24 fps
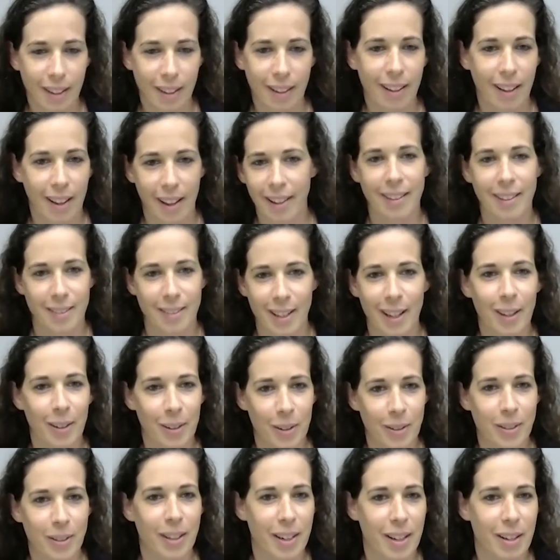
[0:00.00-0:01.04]
I can tell
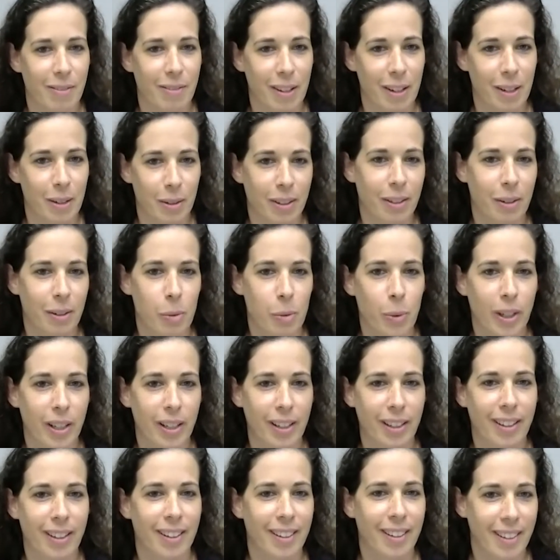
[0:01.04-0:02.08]
you that even
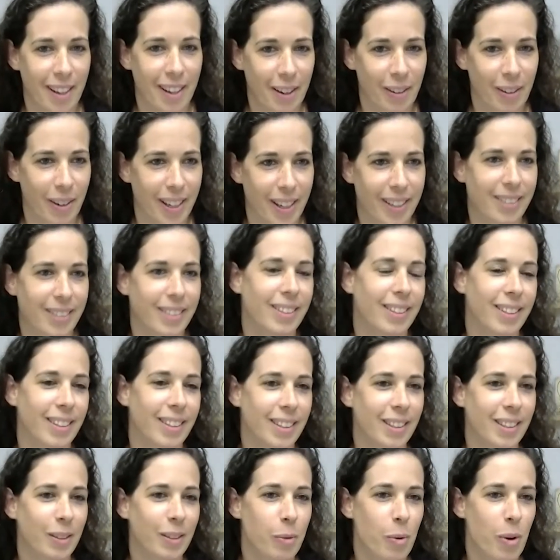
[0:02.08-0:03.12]
we in yellowHEAD,
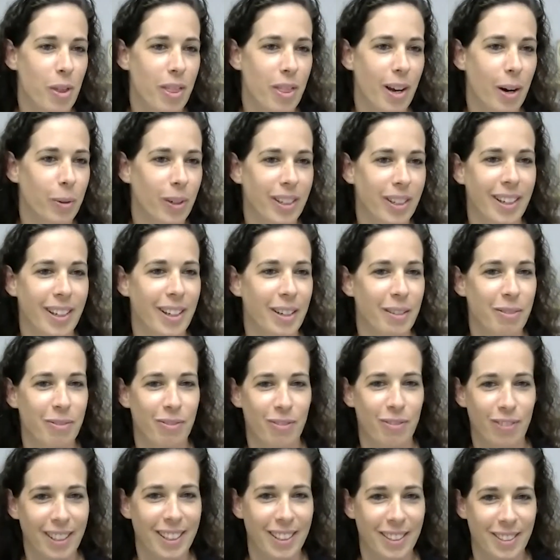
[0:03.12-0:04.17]
with our
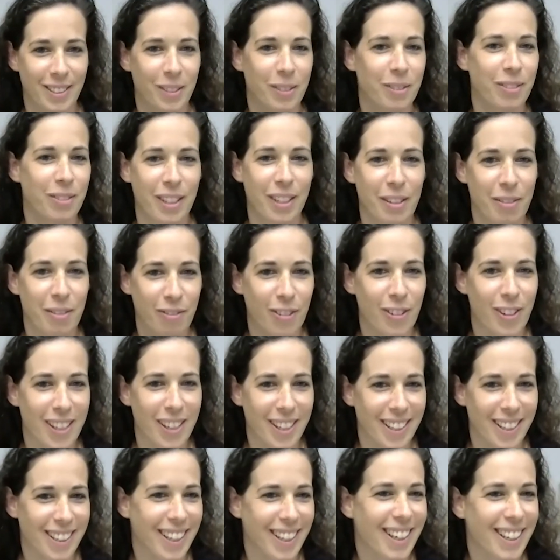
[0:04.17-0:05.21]
fleet of
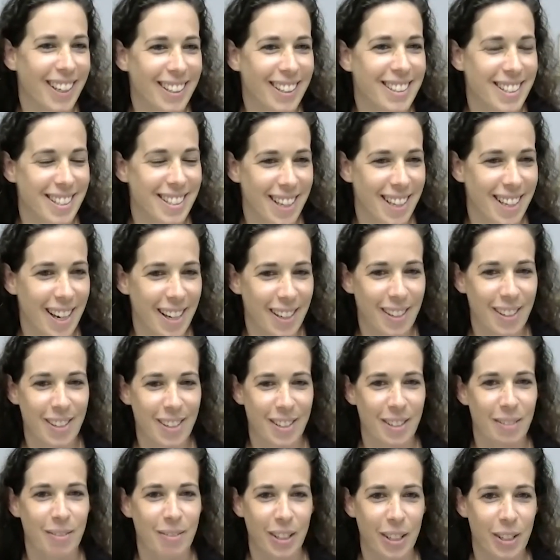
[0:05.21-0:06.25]
40 designers
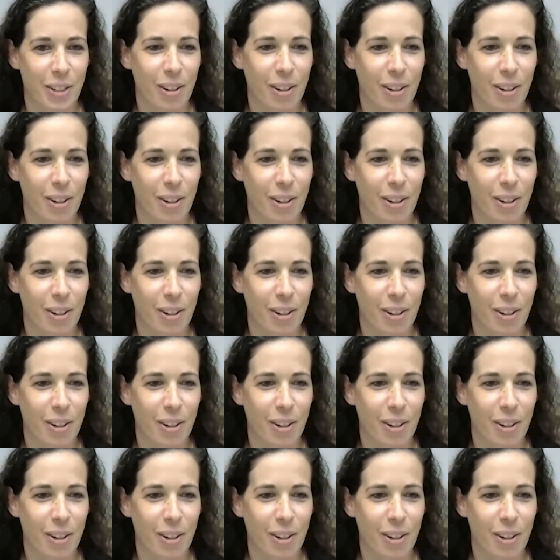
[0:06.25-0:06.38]
and video